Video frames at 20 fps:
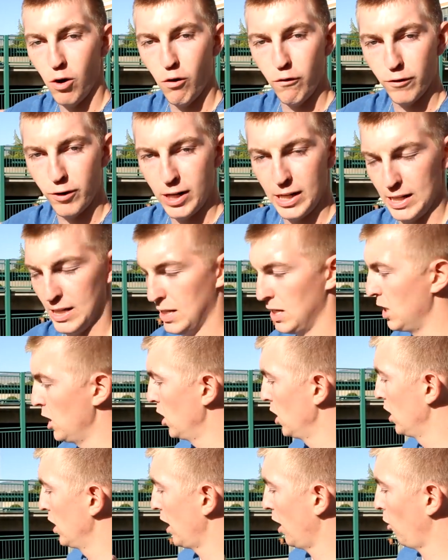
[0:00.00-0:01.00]
over it
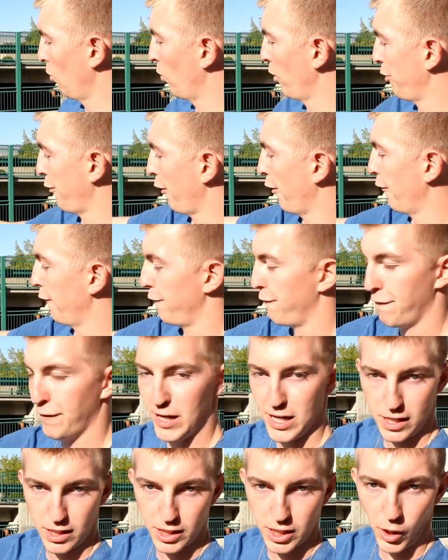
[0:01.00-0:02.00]
with our
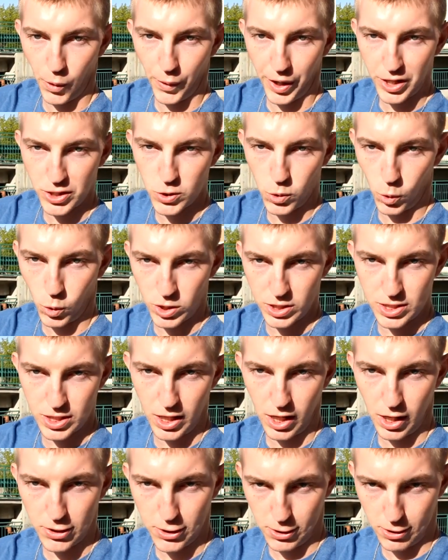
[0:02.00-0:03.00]
feet going towards
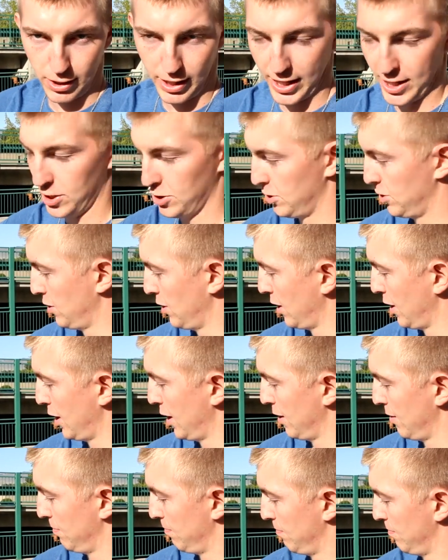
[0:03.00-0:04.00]
the other ledge,
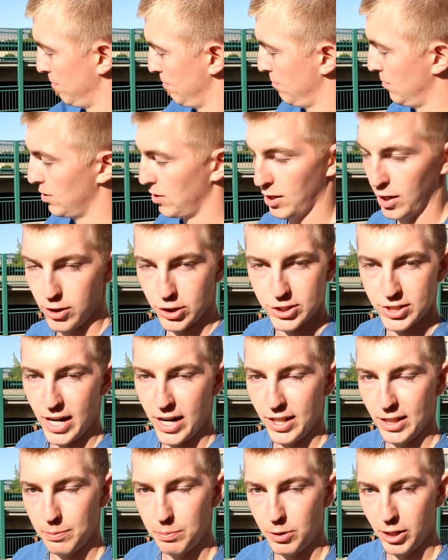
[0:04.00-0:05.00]
the other side
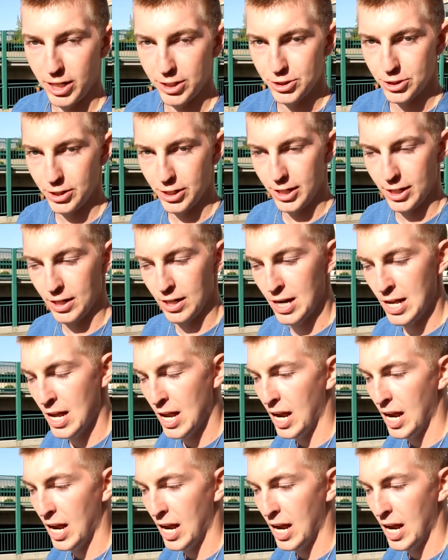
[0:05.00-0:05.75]
of the planter here,